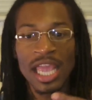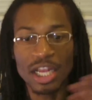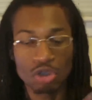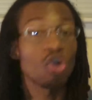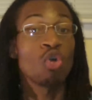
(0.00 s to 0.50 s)

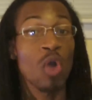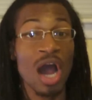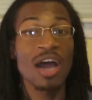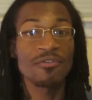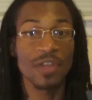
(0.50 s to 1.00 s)
internal
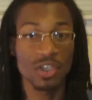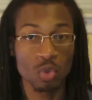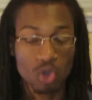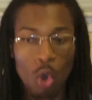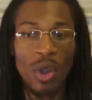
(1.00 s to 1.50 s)
conflict
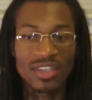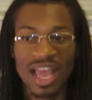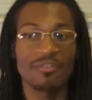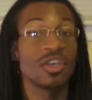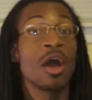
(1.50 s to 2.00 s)
was going to
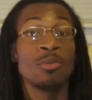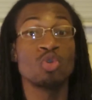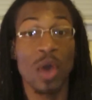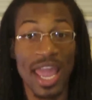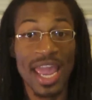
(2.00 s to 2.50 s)
have to come
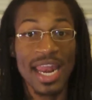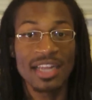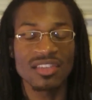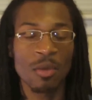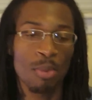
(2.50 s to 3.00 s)
to a head
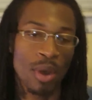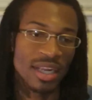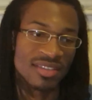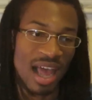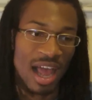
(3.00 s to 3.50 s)
at some point
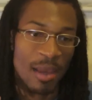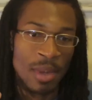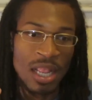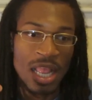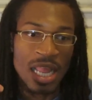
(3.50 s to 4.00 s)
in time.
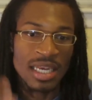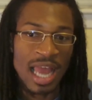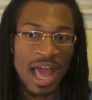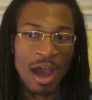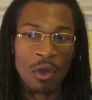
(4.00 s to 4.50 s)

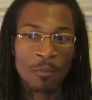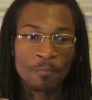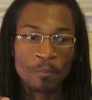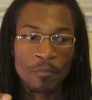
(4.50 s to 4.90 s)
Now,